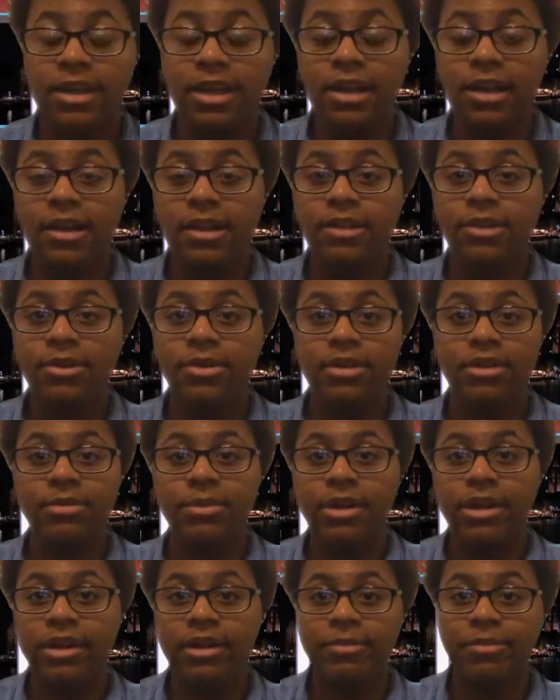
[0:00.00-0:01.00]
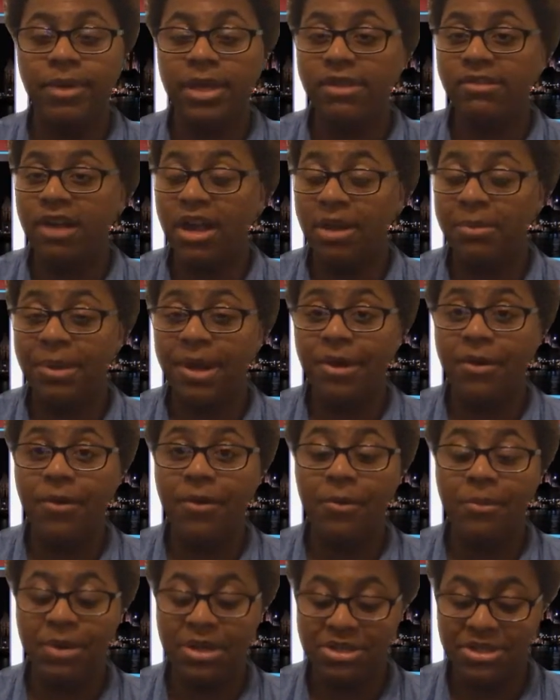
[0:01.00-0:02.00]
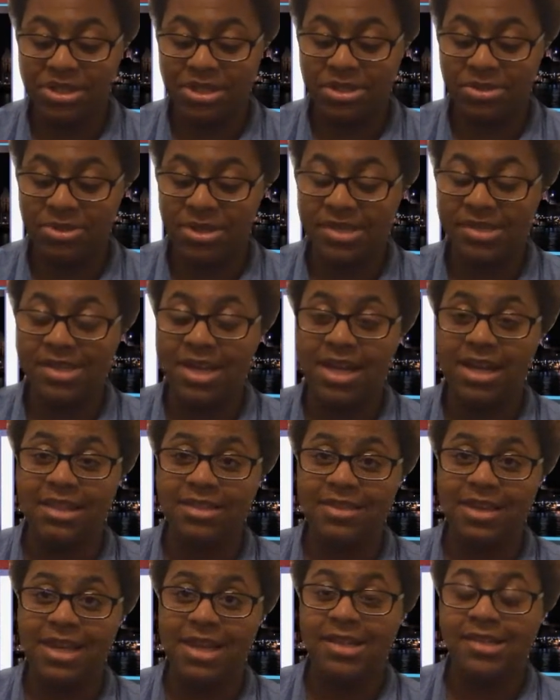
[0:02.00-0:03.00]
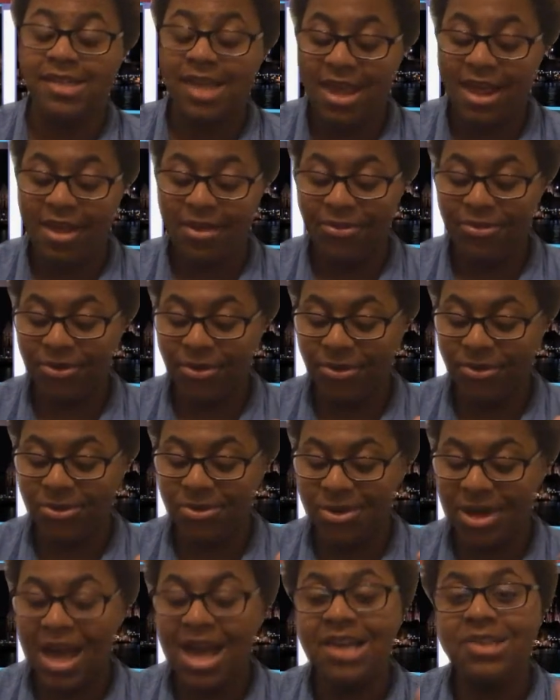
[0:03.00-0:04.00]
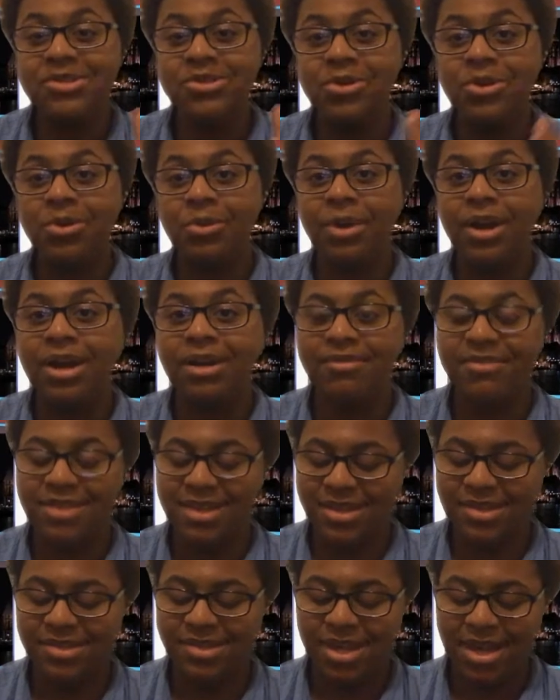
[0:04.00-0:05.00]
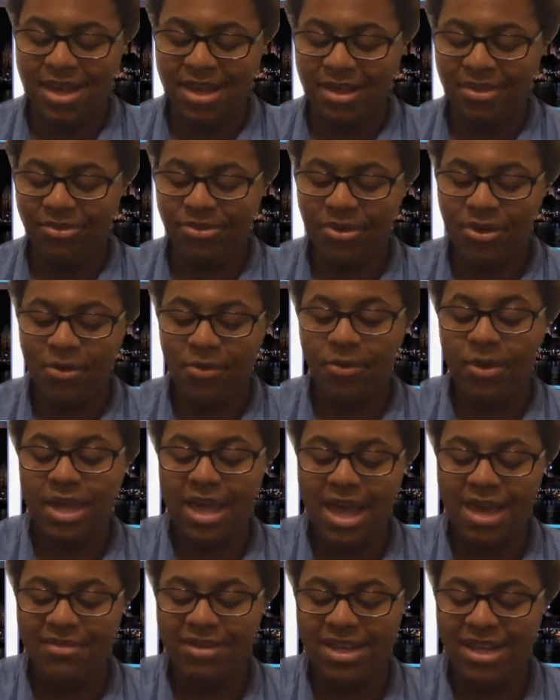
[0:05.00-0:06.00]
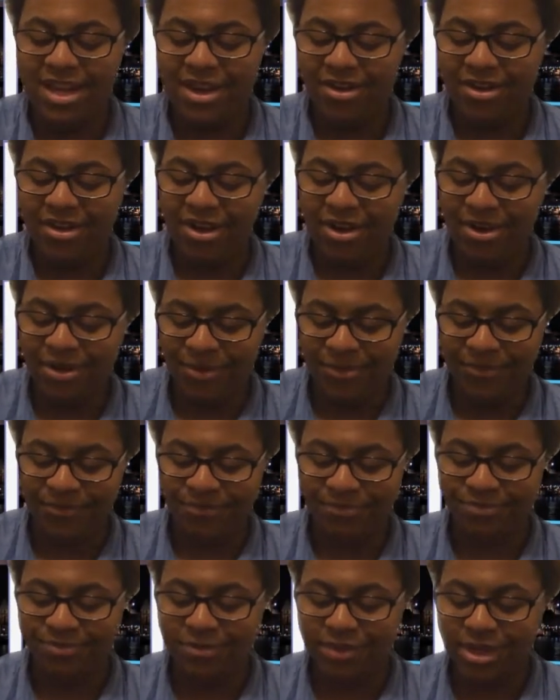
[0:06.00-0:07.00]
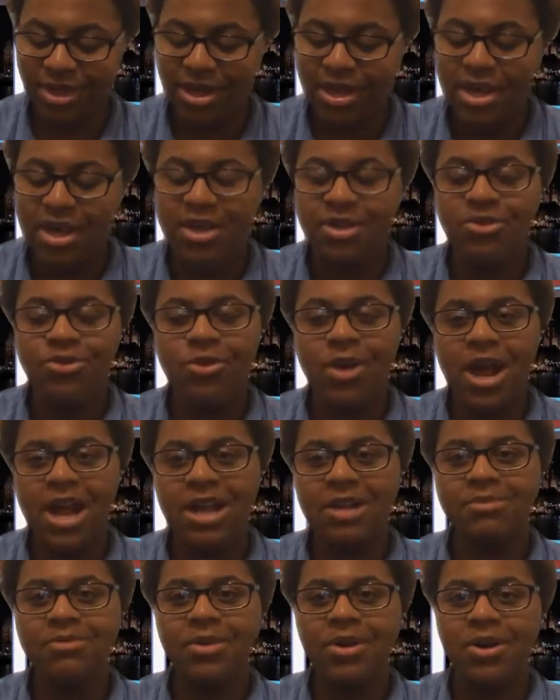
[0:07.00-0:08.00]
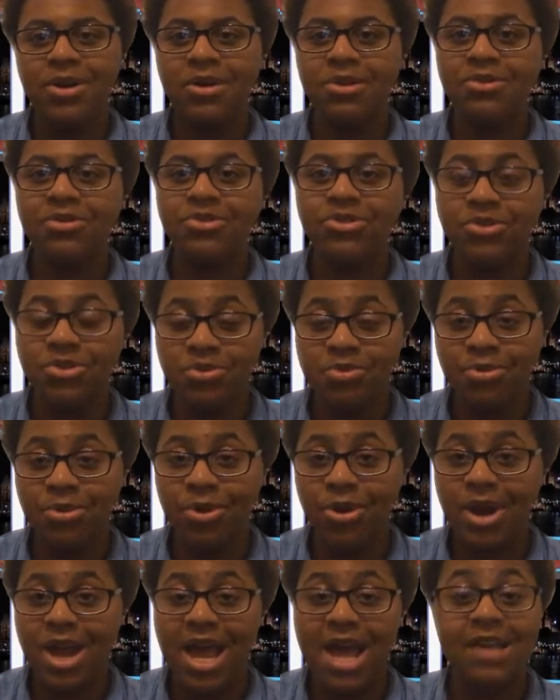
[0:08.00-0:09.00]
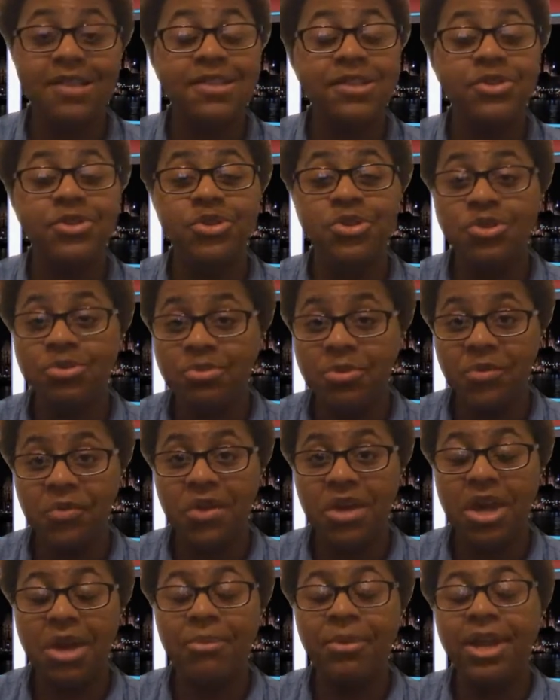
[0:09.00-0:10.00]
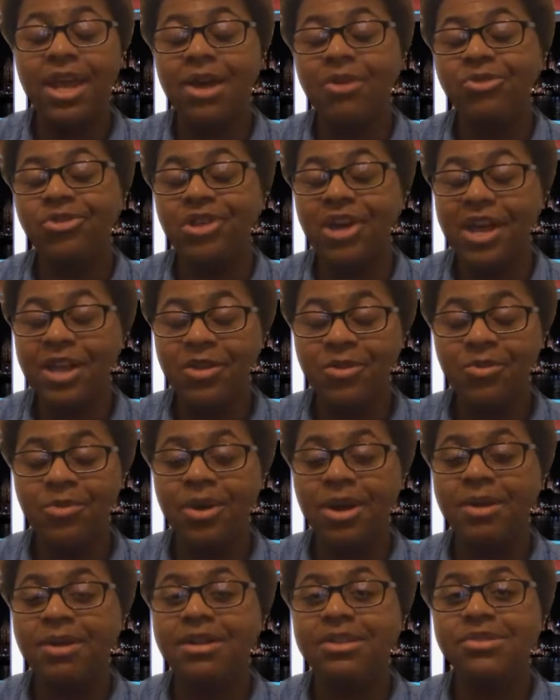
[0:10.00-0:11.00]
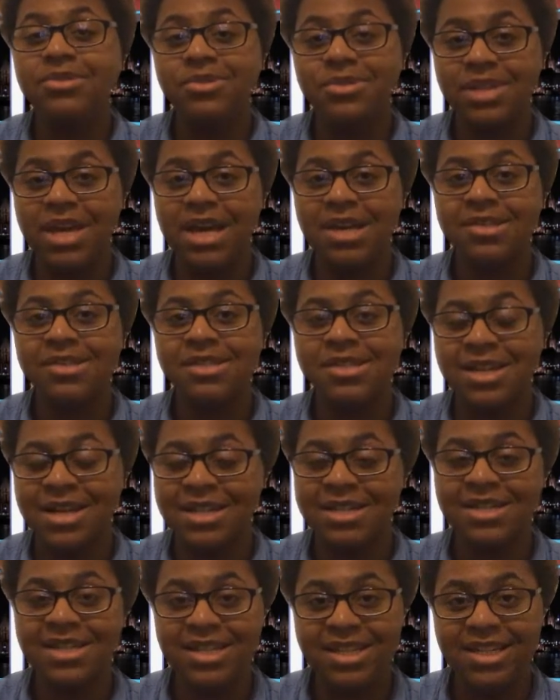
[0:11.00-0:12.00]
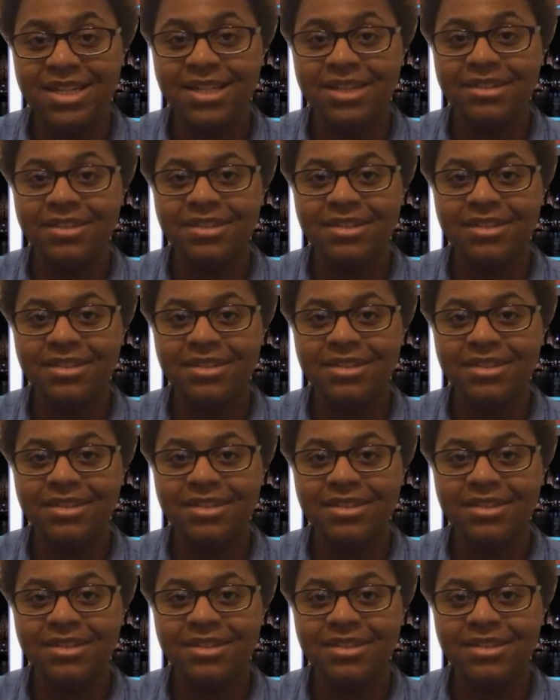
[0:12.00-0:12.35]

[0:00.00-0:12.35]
Kennedy Lucas, we're gonna be talking about a whole bunch of new exciting things. So you guys are aware of this. So we have it here, y'all. Dragon Ball Super has a new movie coming out January two thousand nineteen.